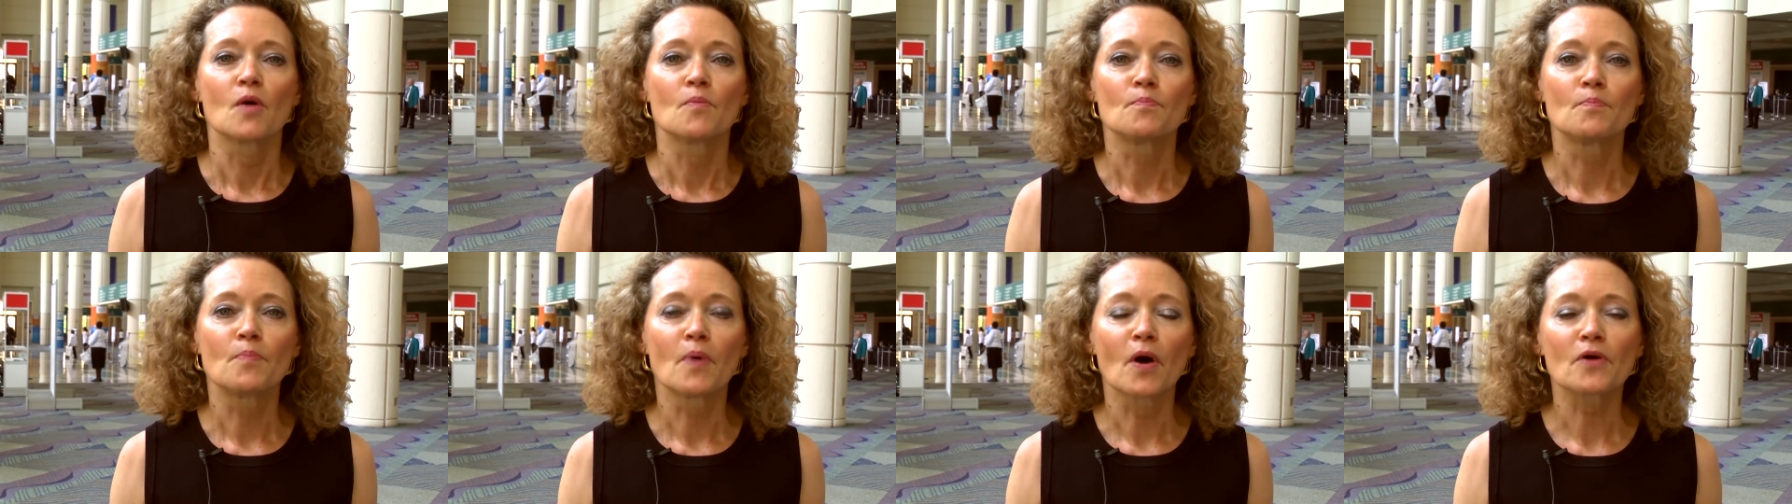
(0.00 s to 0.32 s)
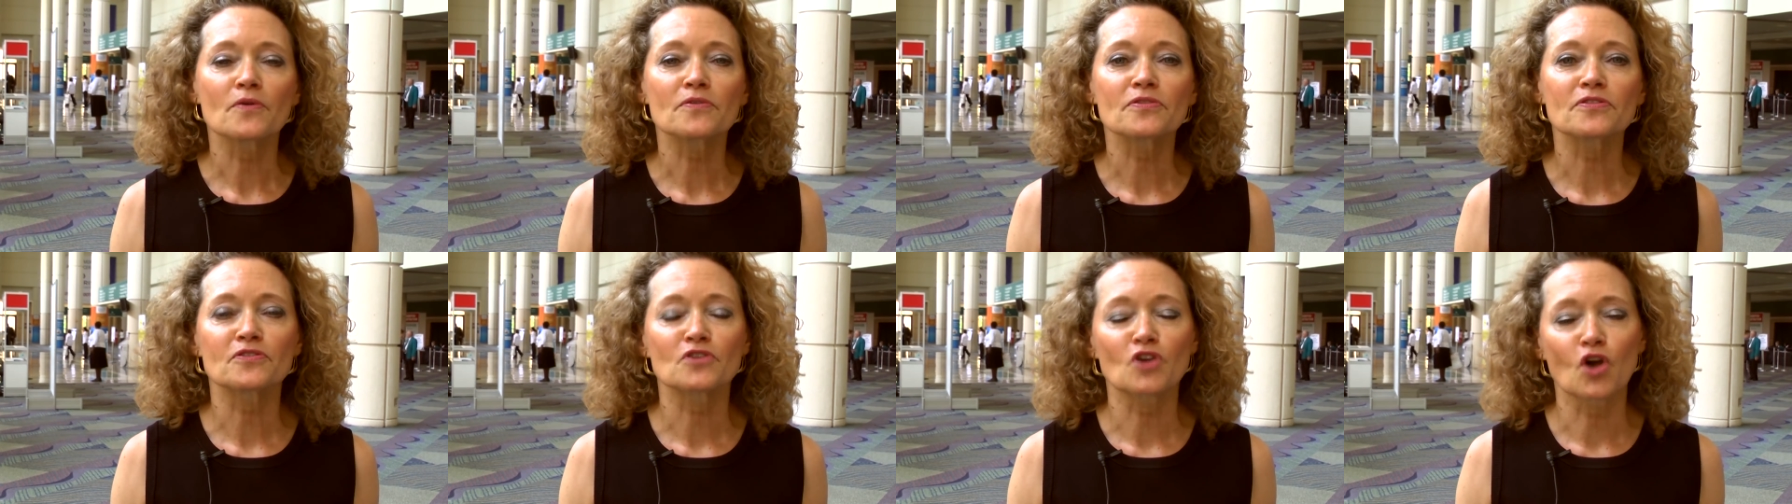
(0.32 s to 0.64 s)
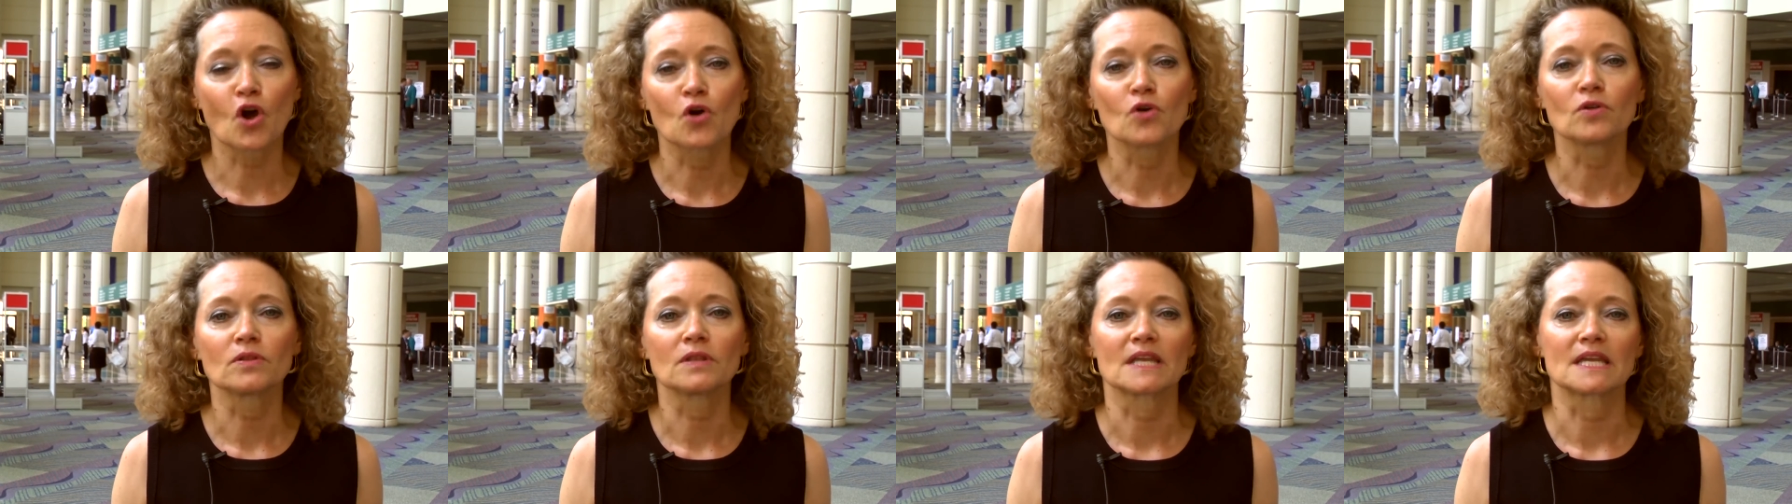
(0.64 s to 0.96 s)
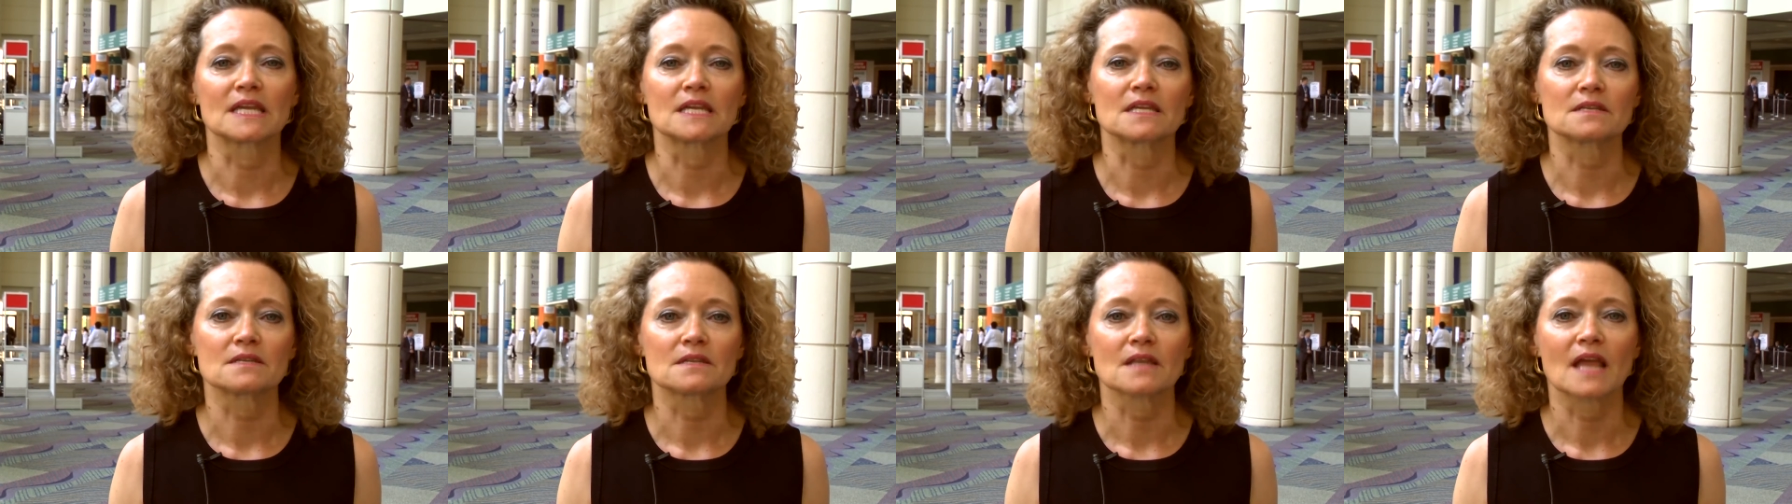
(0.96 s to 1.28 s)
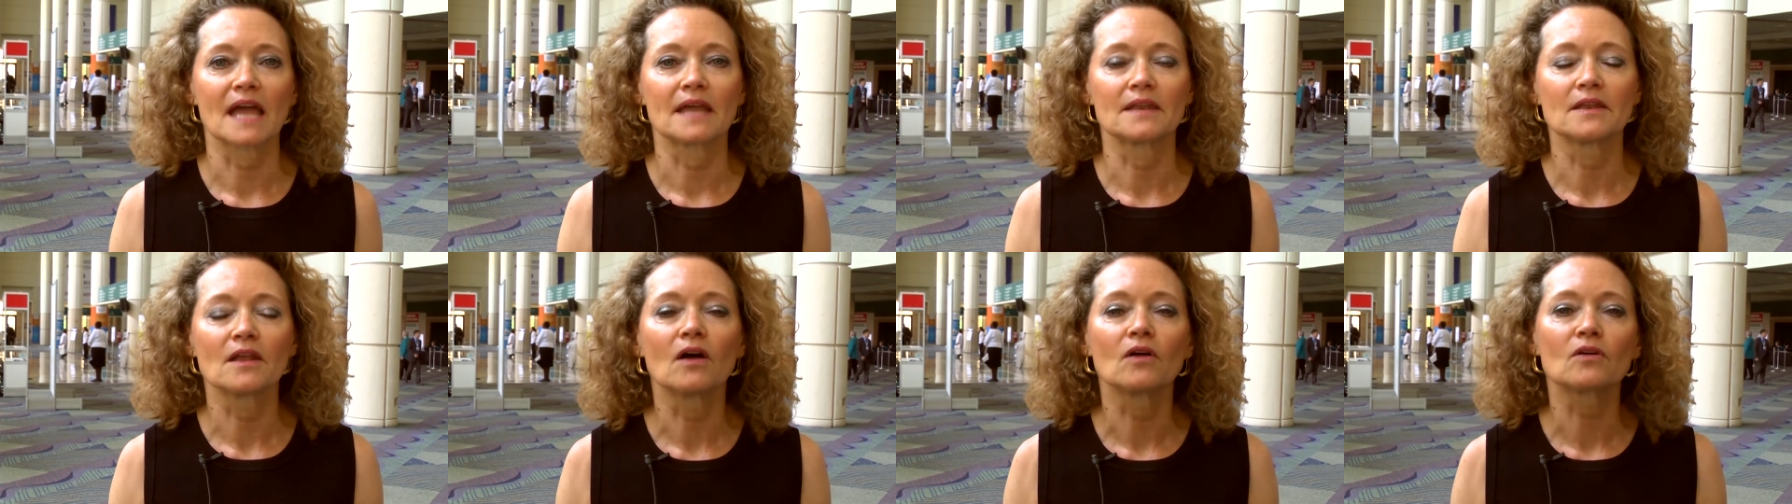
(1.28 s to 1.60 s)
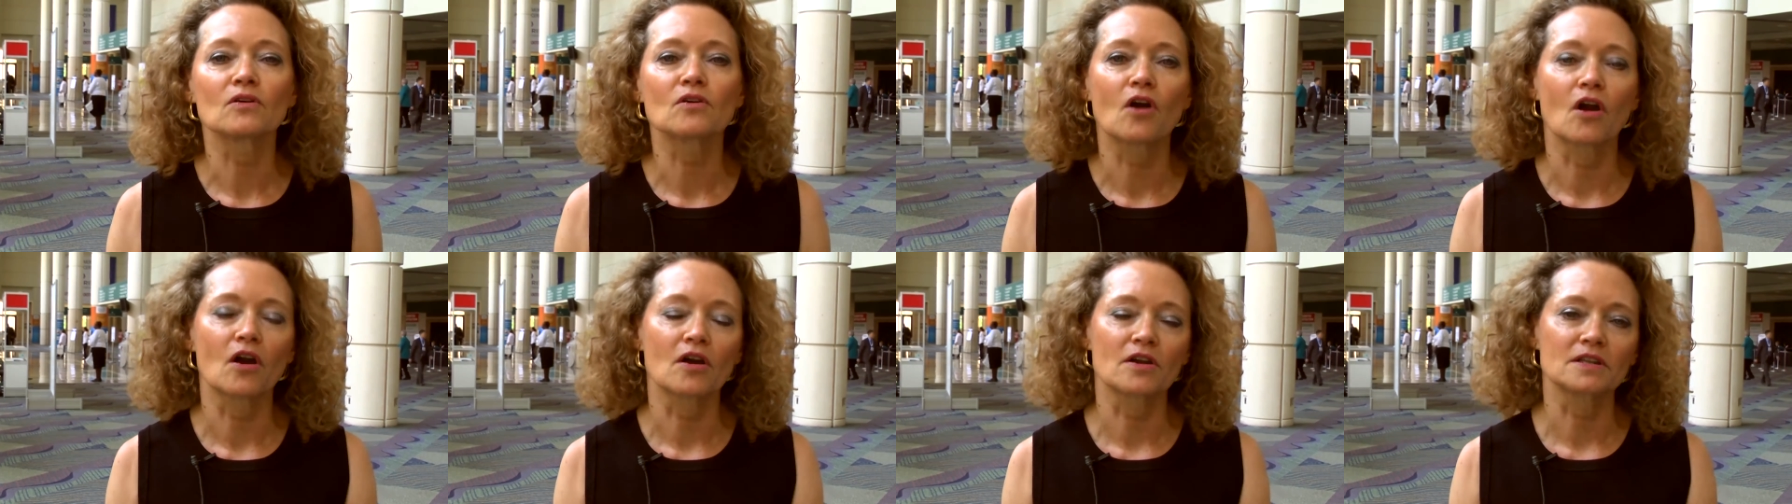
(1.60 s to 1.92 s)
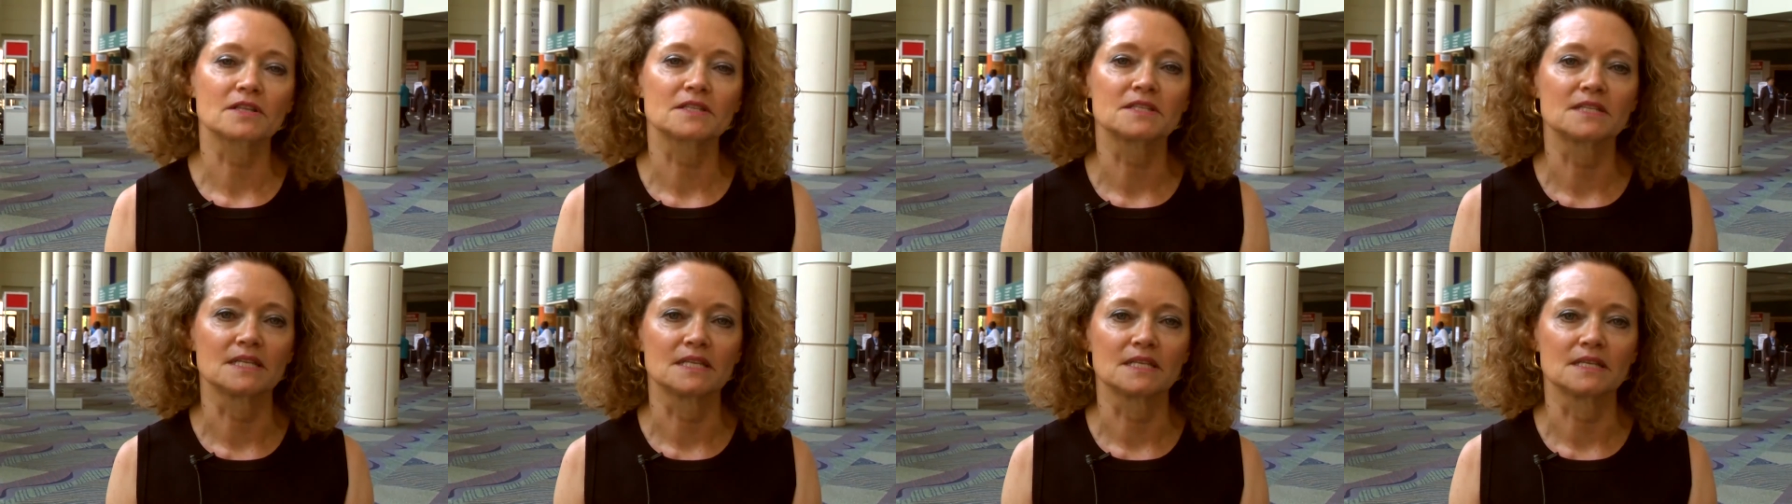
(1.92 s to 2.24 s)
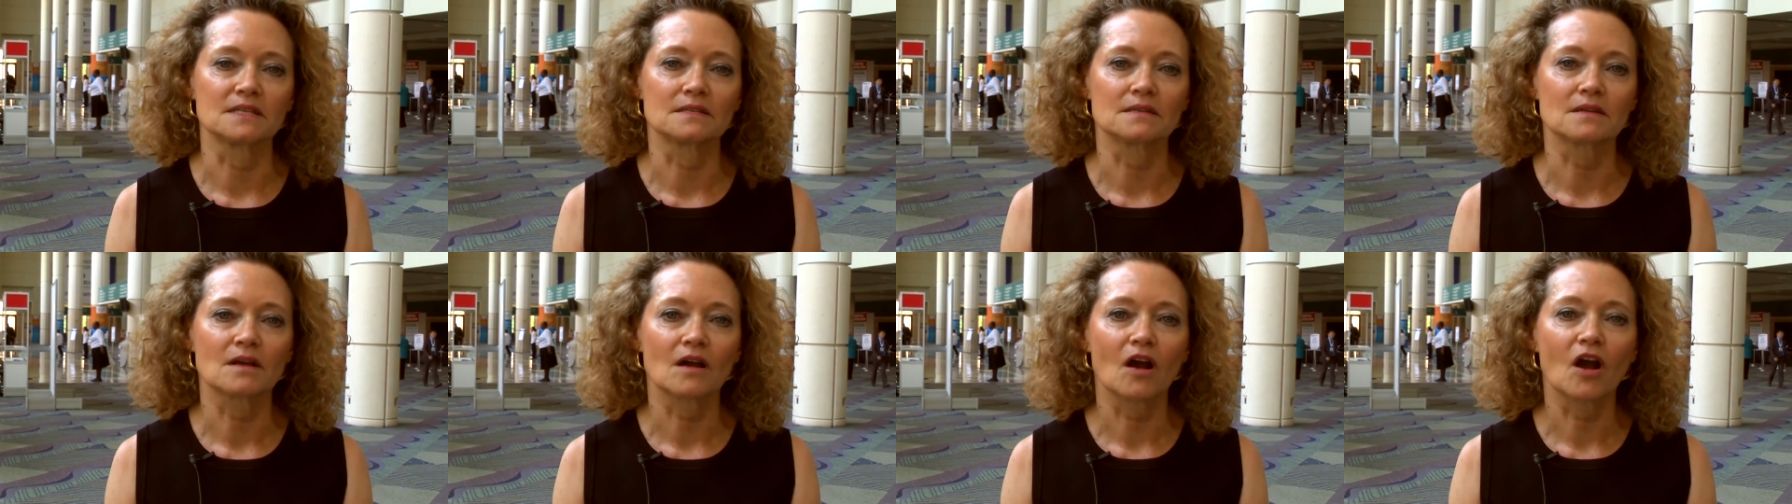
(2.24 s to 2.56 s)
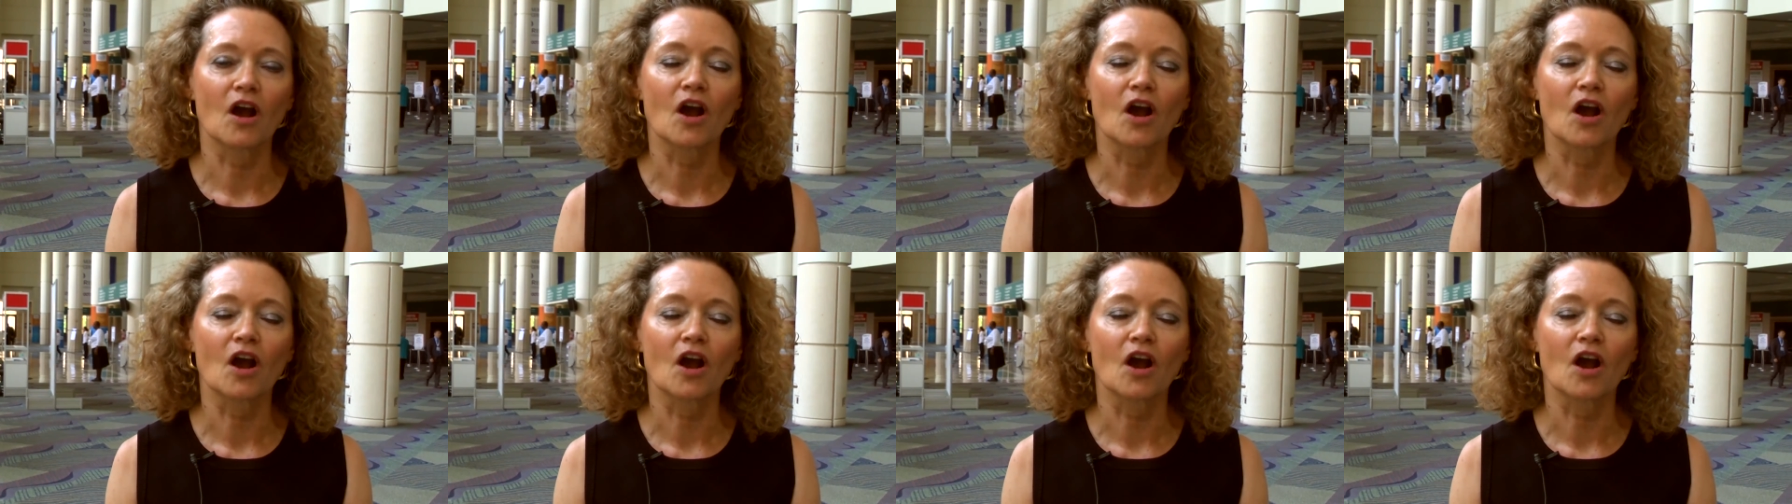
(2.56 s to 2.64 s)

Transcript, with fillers: Both choline and L-carnitine